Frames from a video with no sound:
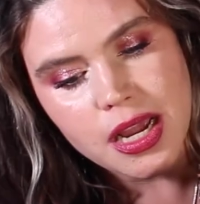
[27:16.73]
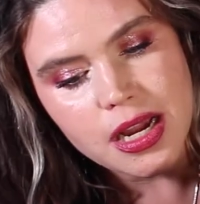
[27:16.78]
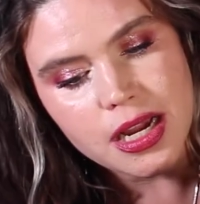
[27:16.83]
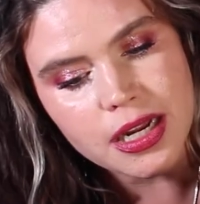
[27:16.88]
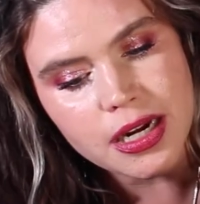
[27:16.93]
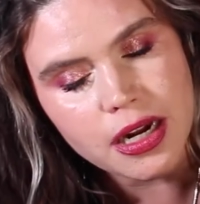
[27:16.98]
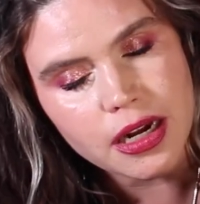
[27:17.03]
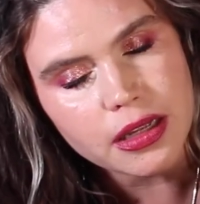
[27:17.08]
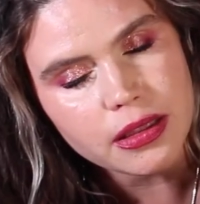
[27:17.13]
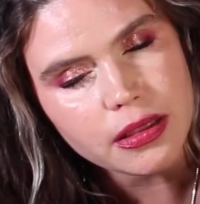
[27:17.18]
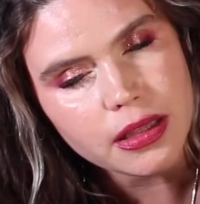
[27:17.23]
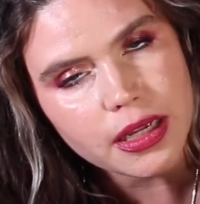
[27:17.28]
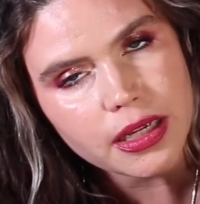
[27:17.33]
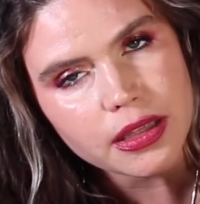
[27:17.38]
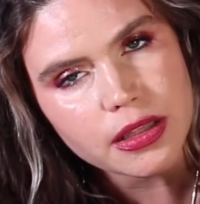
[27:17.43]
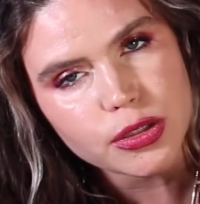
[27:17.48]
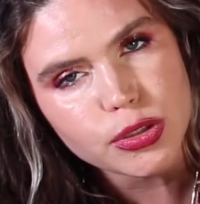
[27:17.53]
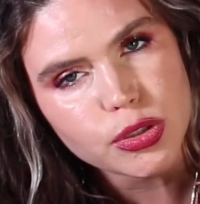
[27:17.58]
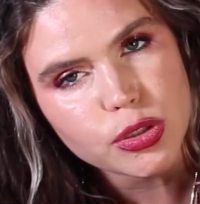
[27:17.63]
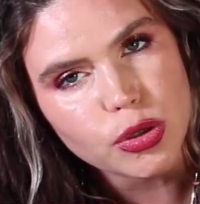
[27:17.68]
And unlike
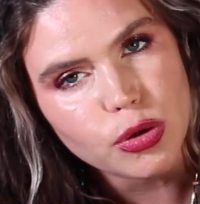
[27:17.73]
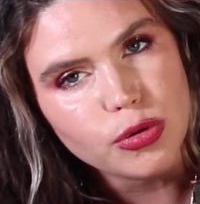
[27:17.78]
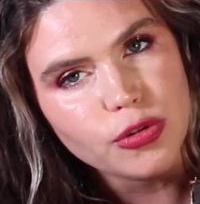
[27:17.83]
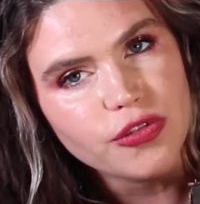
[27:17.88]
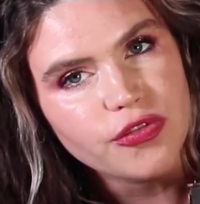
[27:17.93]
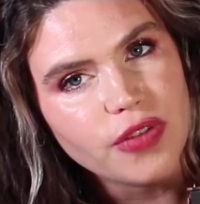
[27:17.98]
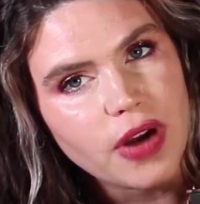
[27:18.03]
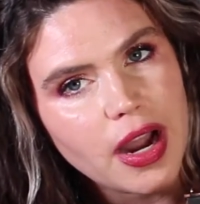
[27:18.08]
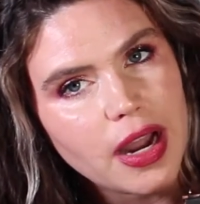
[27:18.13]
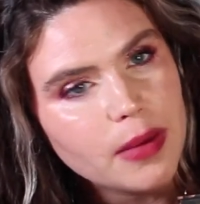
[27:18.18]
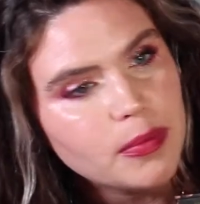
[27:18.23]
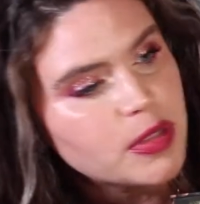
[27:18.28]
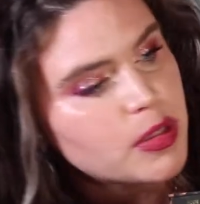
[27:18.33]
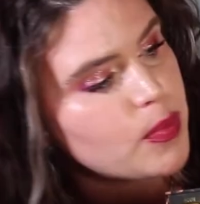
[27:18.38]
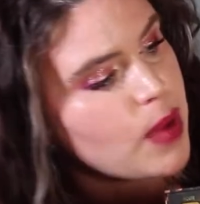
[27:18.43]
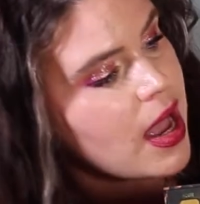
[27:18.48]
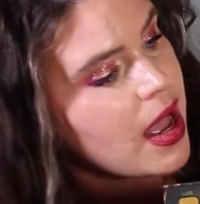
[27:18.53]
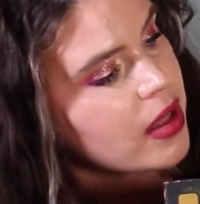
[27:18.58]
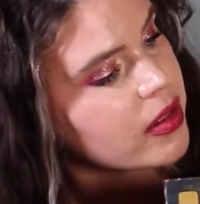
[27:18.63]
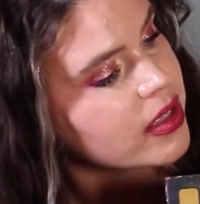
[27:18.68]
the Stoned Vibes
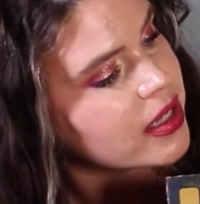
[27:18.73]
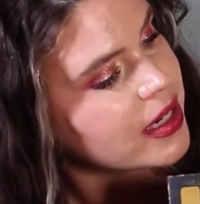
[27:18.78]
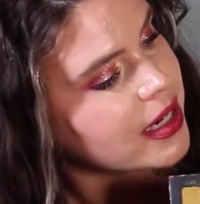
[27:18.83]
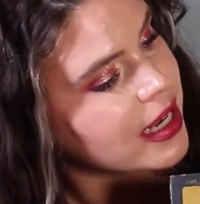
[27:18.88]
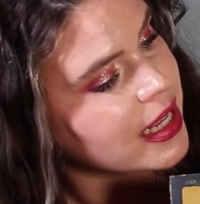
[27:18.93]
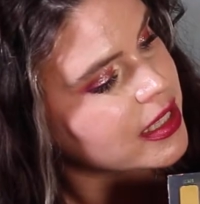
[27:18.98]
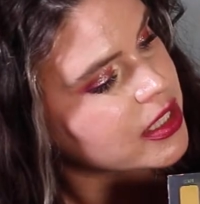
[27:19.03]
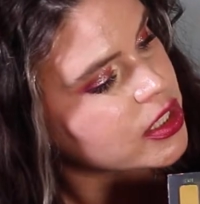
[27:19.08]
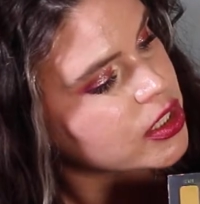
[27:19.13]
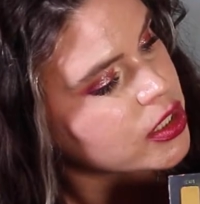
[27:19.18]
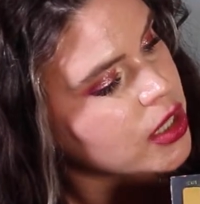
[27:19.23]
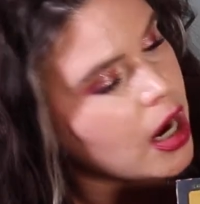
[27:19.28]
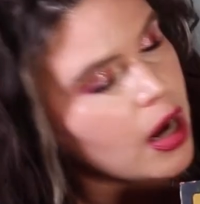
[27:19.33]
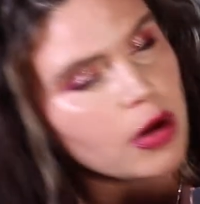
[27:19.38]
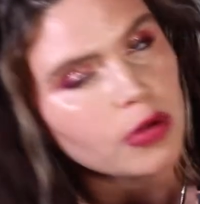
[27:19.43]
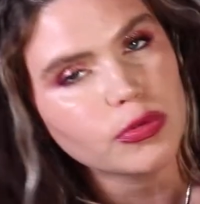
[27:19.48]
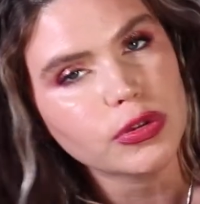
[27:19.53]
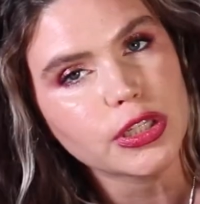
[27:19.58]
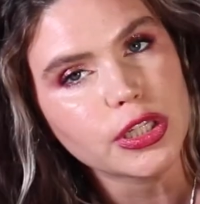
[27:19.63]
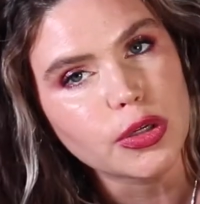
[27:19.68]
palette, it's
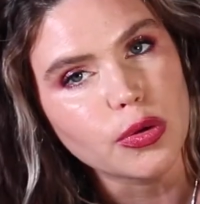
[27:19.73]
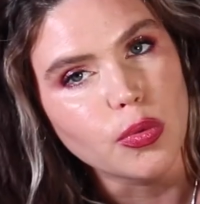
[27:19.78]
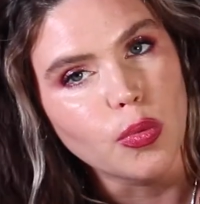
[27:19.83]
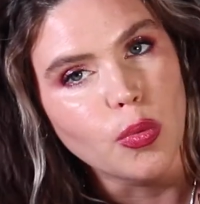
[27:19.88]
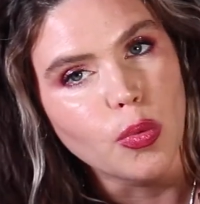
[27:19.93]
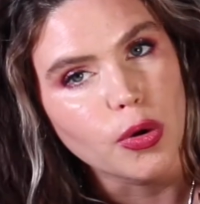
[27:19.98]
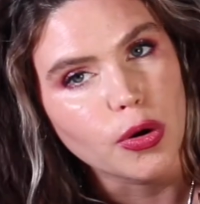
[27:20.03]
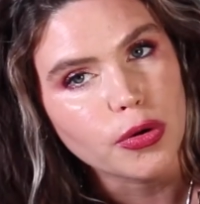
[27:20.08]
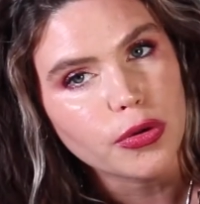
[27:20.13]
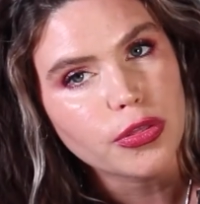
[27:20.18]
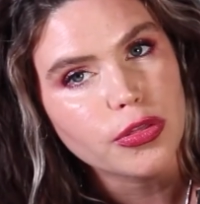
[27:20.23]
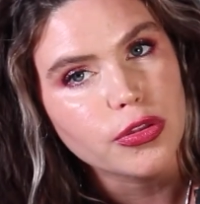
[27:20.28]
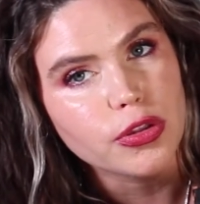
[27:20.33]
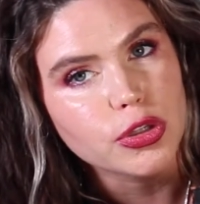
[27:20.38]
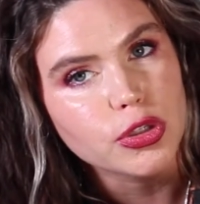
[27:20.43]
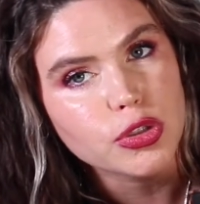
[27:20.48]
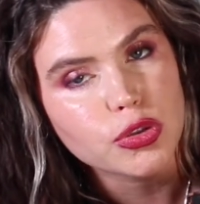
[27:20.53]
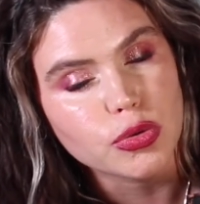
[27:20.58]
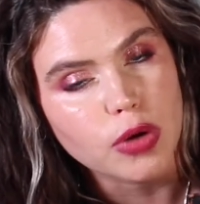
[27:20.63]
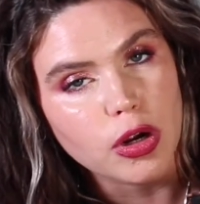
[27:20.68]
not really worth the
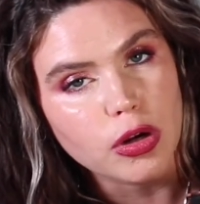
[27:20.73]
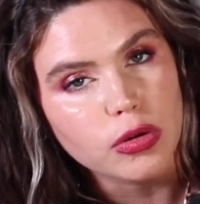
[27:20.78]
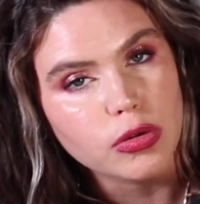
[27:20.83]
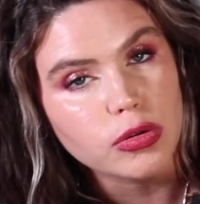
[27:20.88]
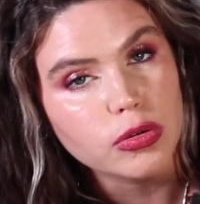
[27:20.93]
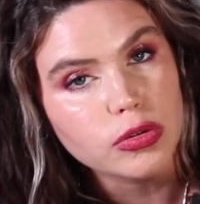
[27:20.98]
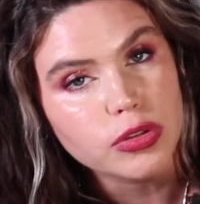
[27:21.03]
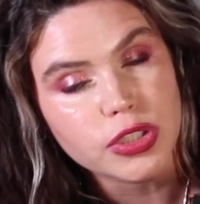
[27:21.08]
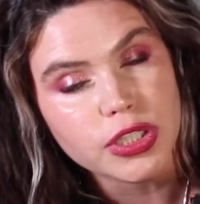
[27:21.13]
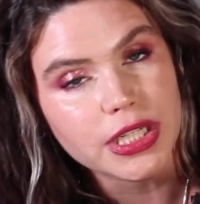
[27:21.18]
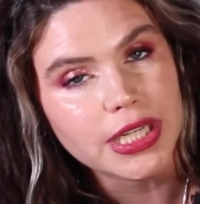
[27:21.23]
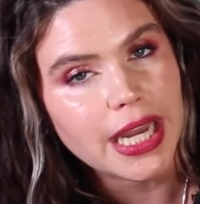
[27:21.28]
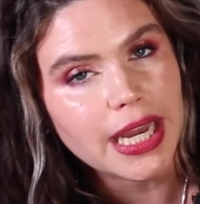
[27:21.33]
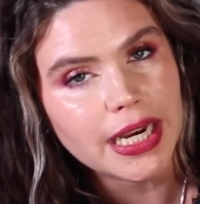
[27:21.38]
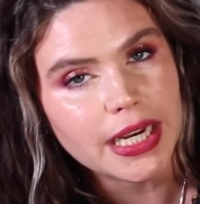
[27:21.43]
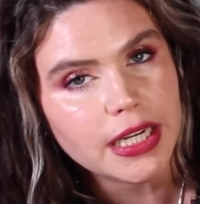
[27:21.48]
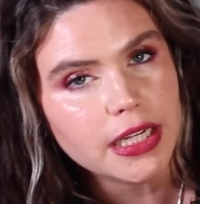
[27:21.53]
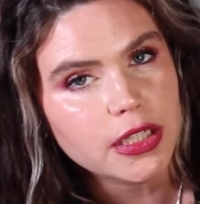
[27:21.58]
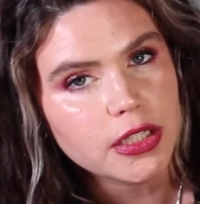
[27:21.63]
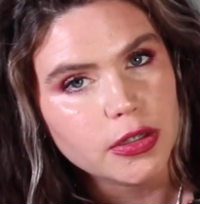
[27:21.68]
struggle to get
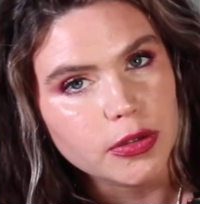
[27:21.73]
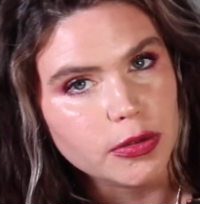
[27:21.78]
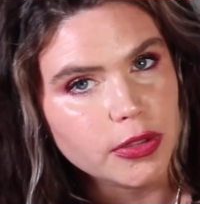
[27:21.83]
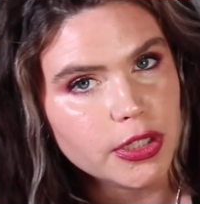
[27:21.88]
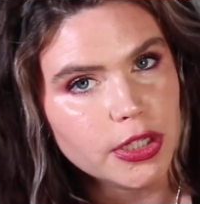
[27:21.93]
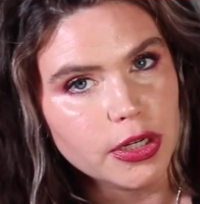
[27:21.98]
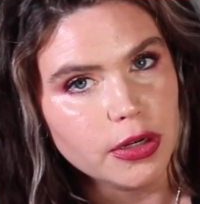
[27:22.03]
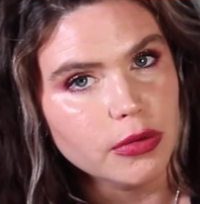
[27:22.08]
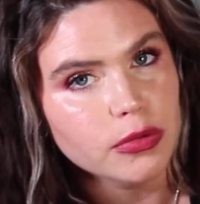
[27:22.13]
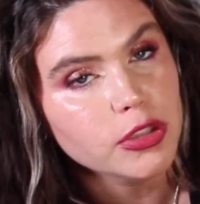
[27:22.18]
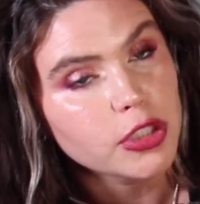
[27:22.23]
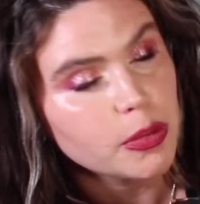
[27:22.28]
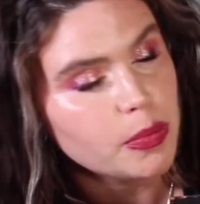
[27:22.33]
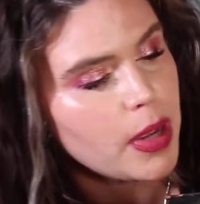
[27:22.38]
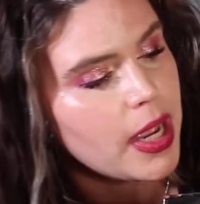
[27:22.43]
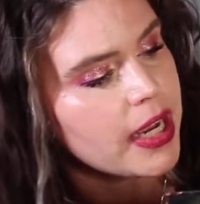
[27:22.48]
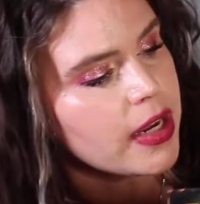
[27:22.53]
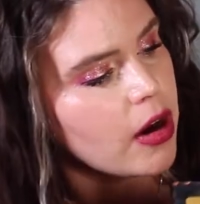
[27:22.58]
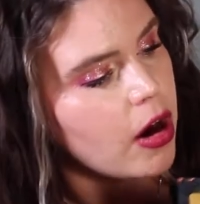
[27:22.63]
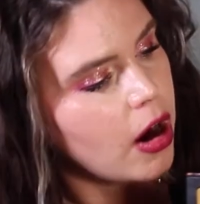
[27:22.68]
it to, you know, to
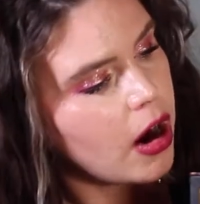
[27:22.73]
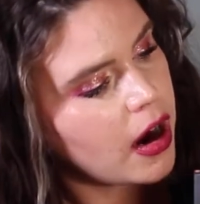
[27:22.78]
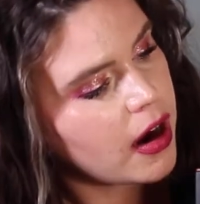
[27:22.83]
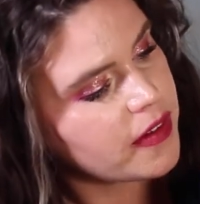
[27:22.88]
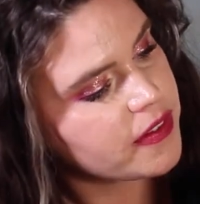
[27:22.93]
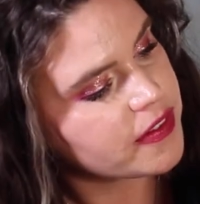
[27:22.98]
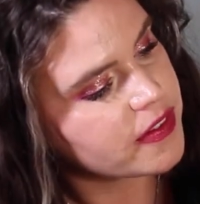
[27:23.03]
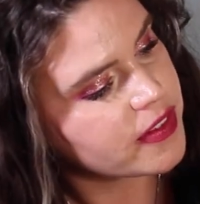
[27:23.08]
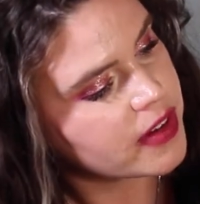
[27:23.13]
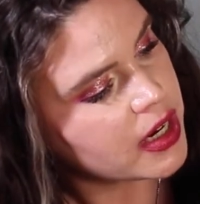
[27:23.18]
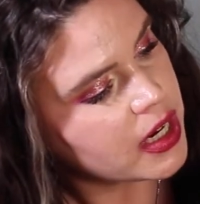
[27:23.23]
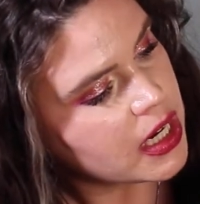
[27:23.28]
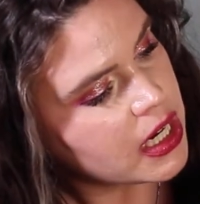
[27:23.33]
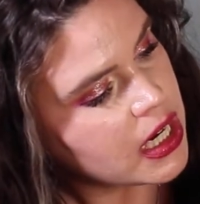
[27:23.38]
pay off.